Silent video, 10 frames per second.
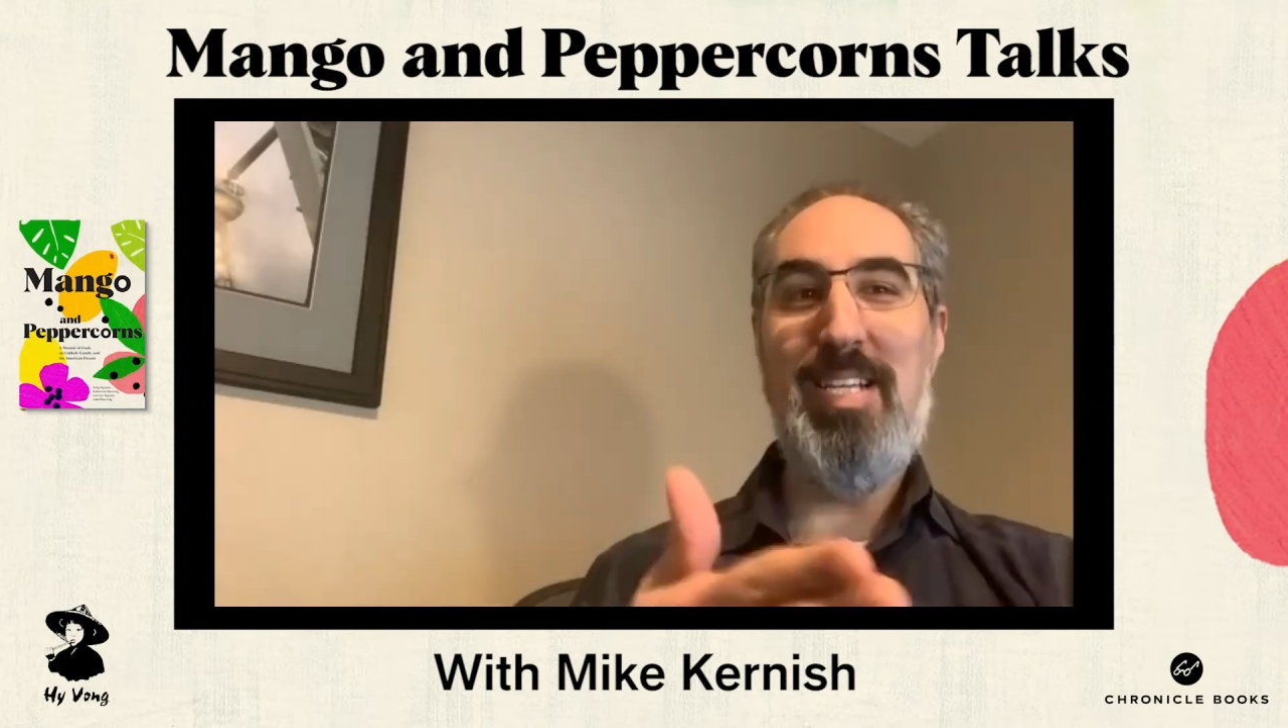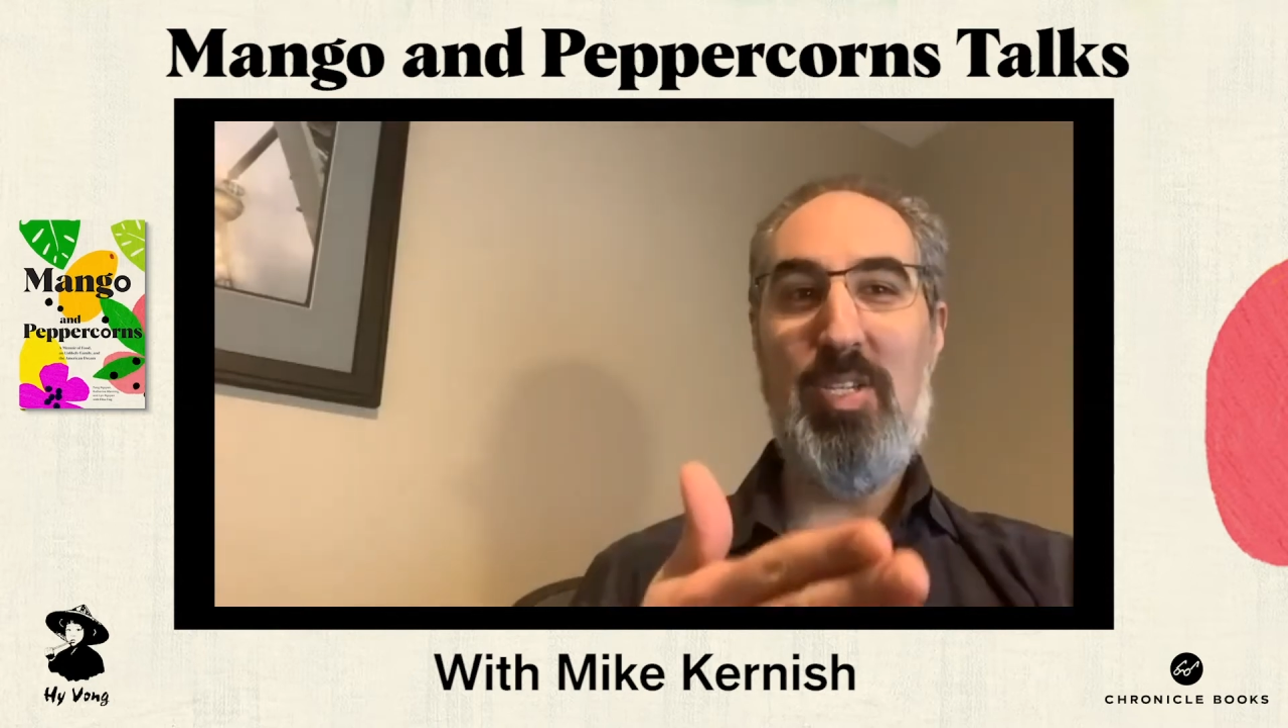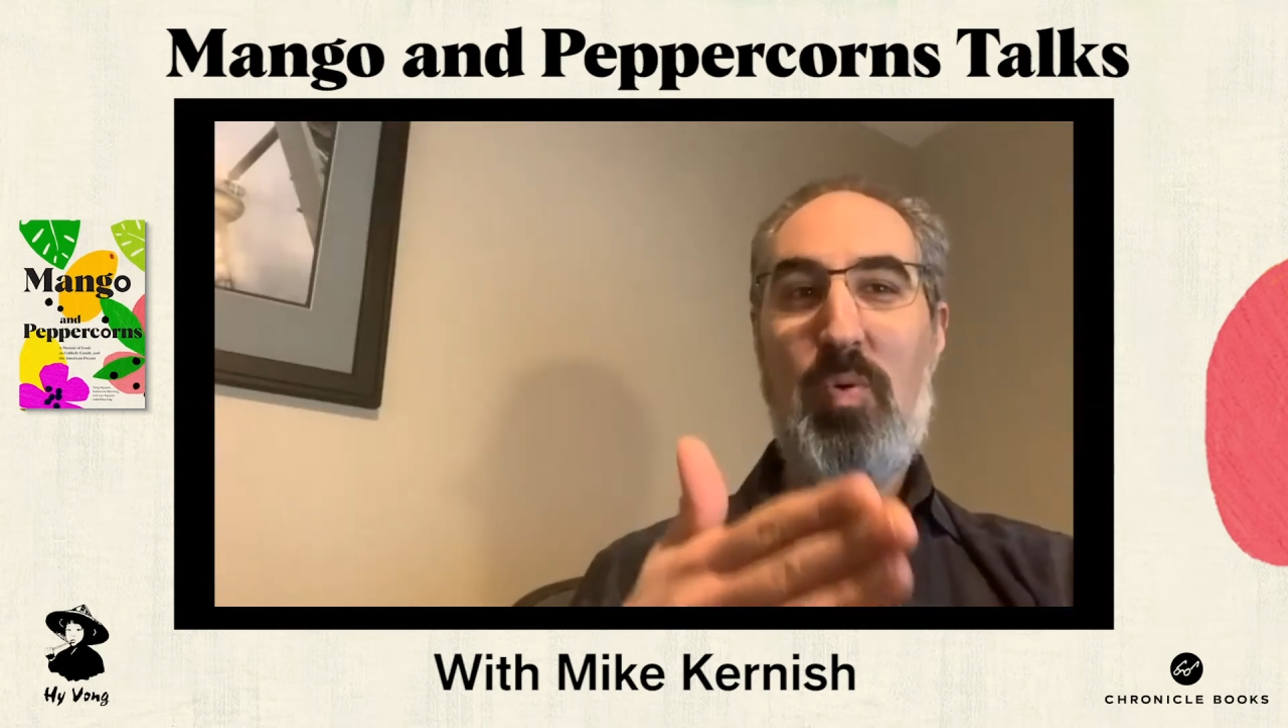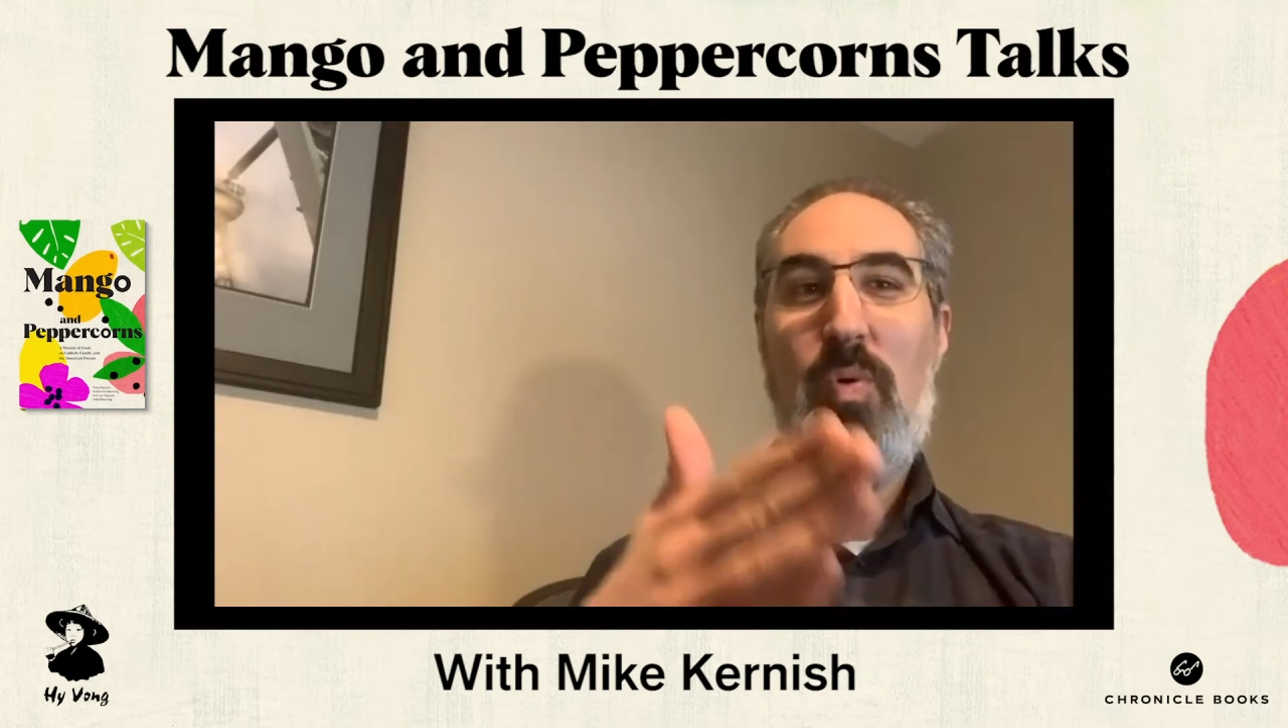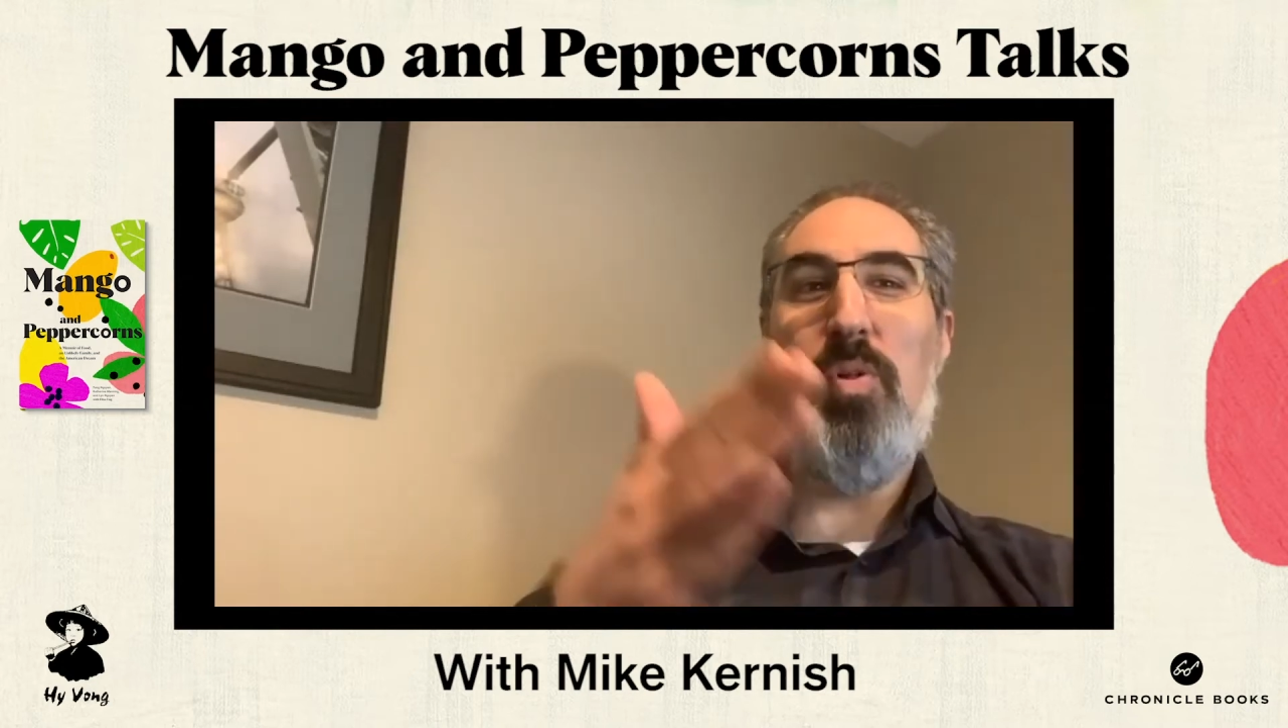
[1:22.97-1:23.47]

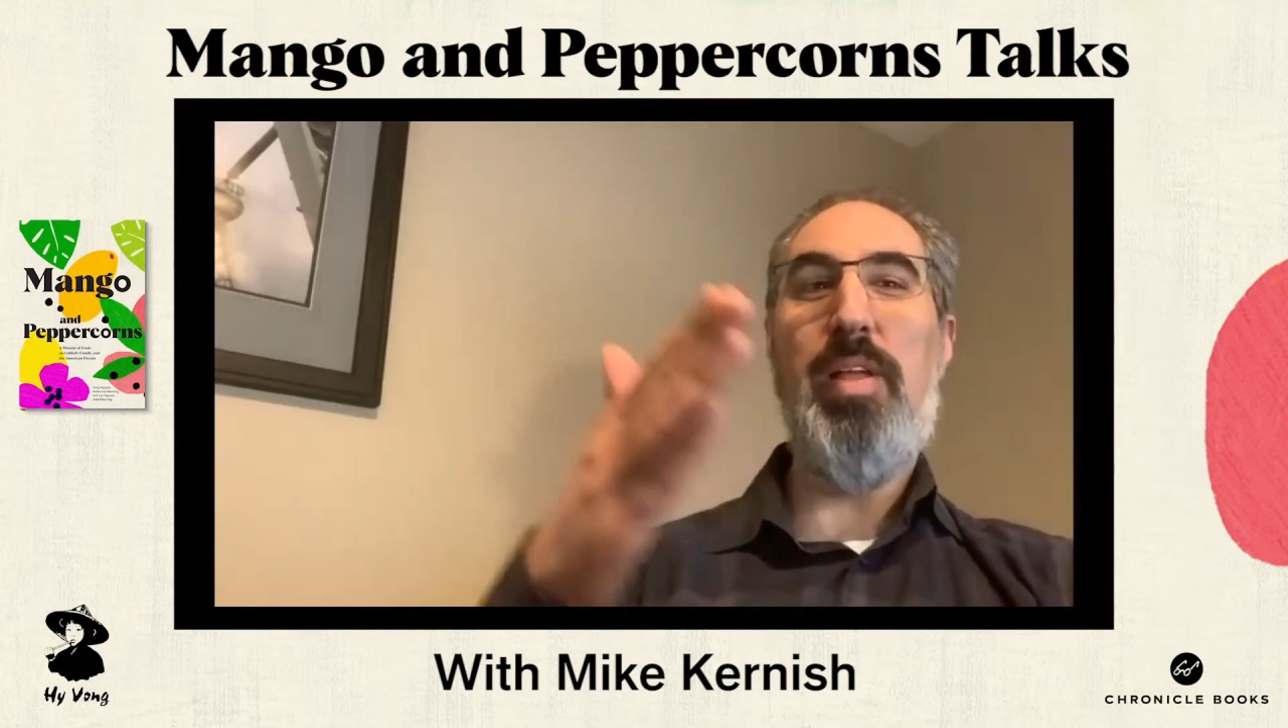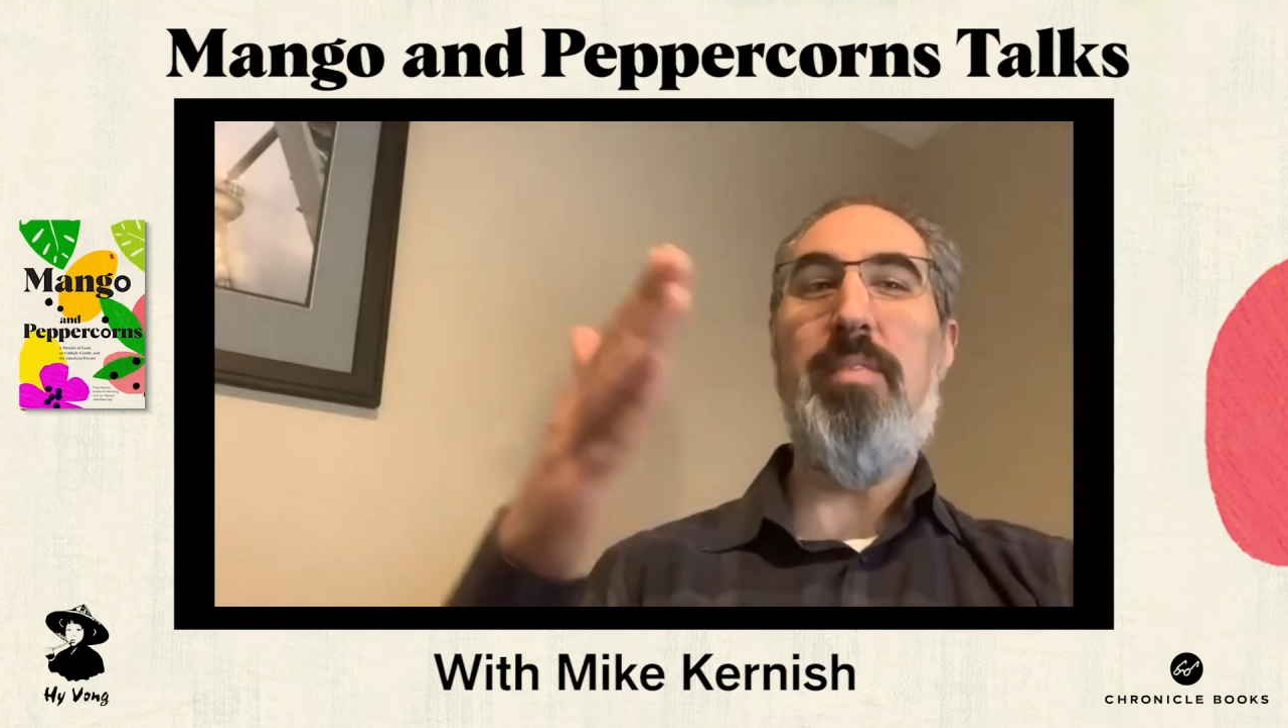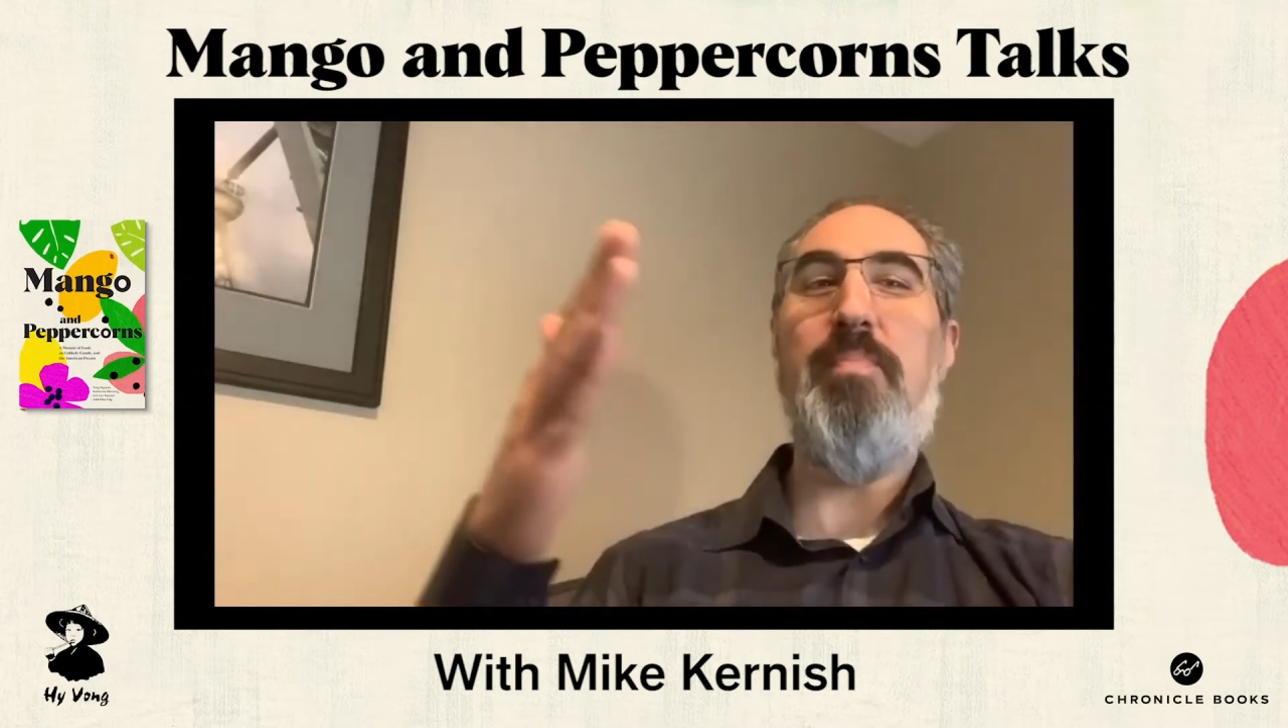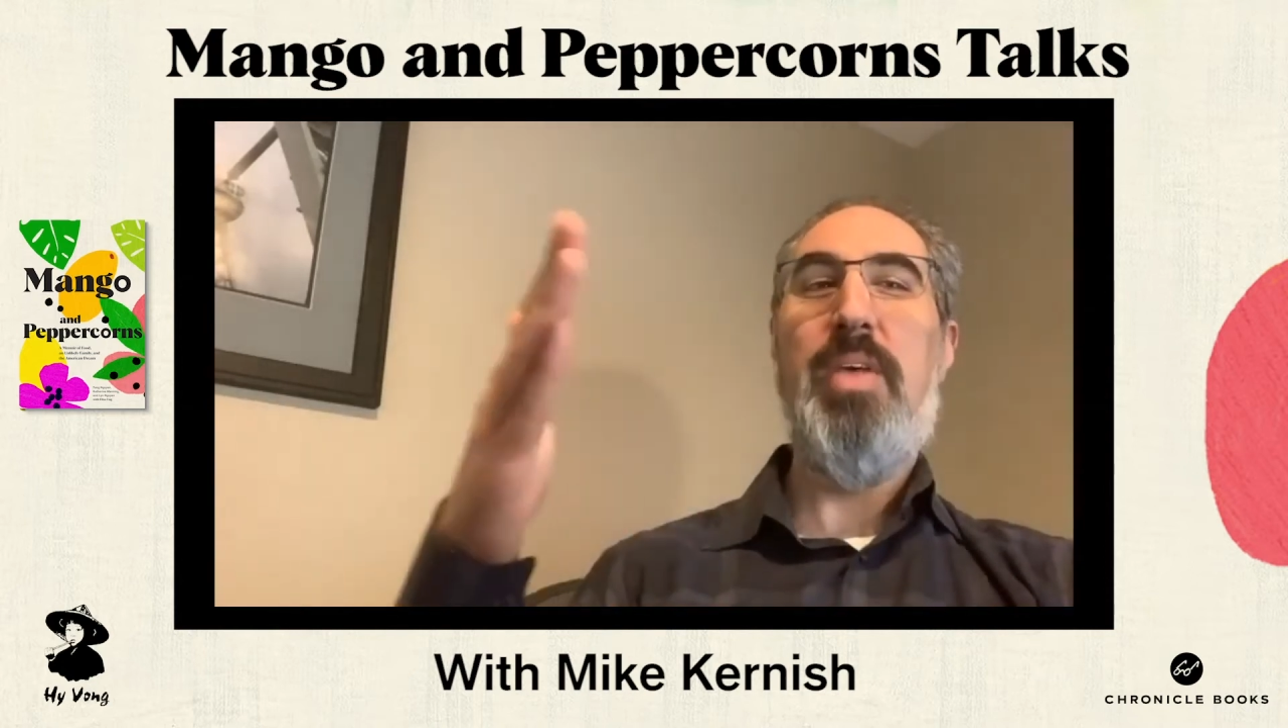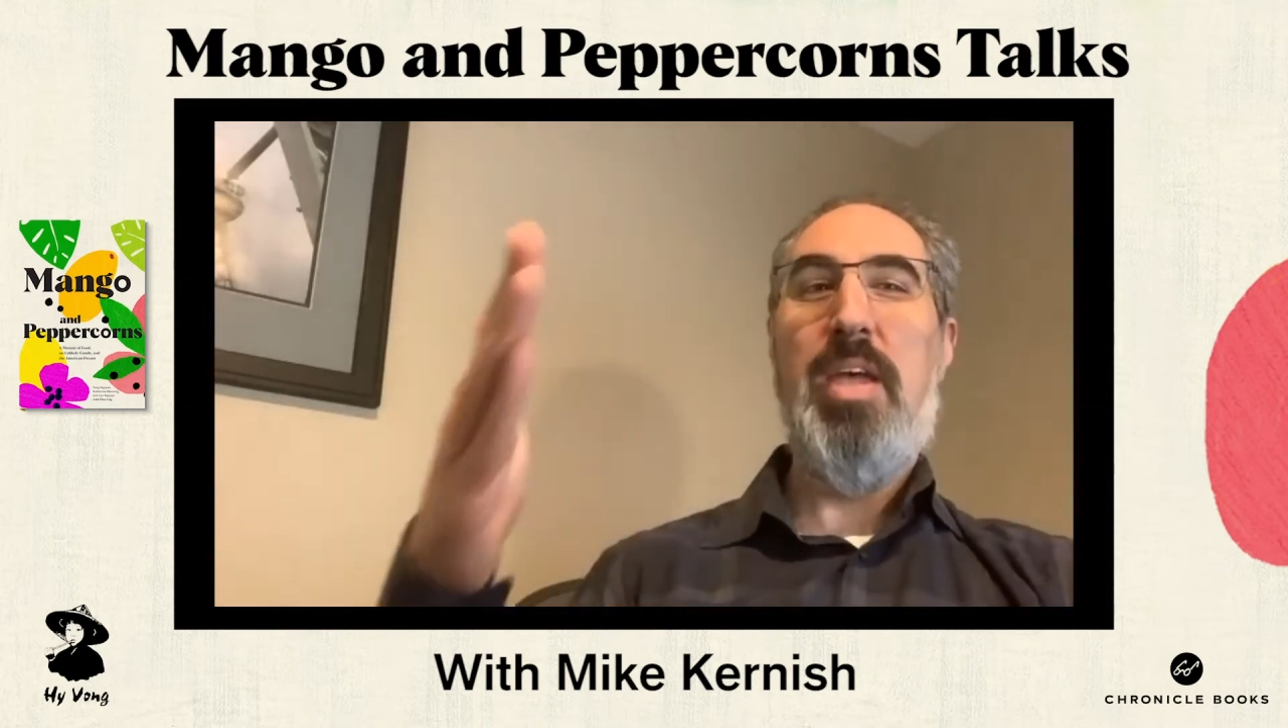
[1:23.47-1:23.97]
school and